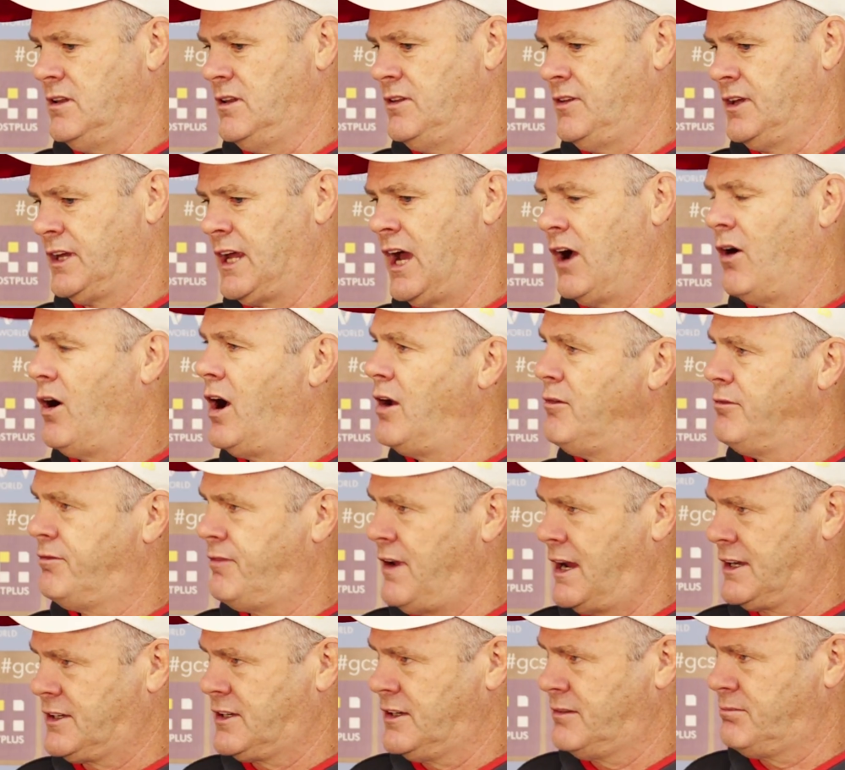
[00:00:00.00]
the go-home
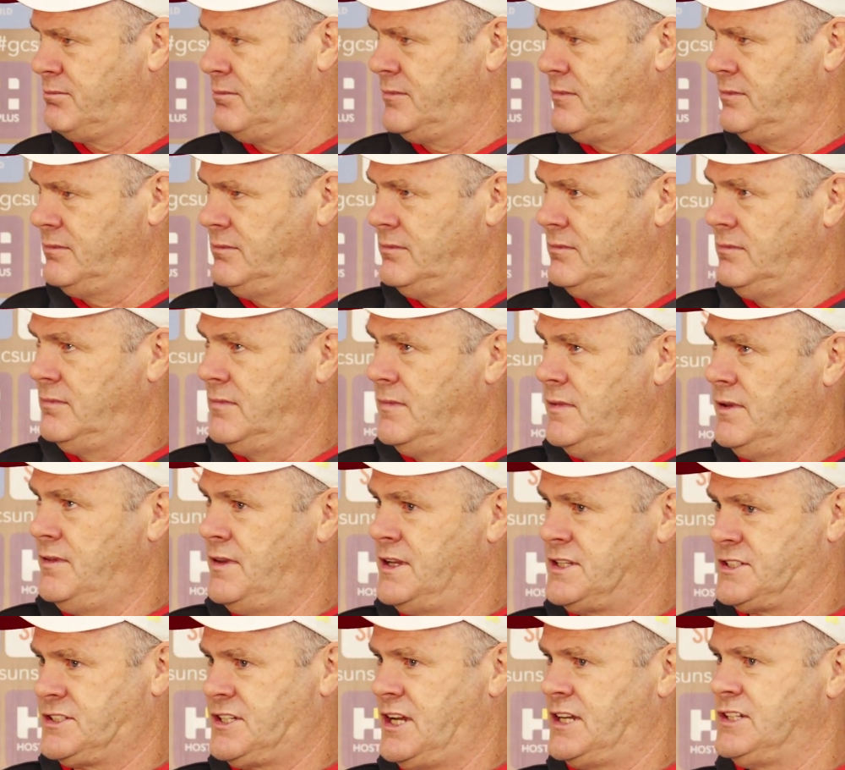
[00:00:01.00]
factor,
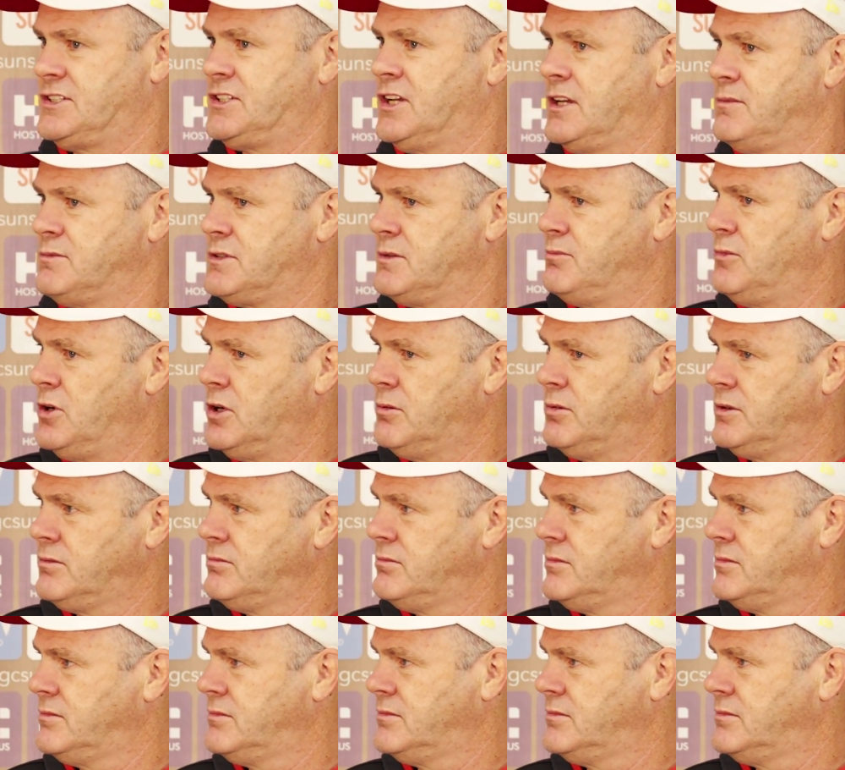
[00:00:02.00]
there's 10 teams in Melbourne.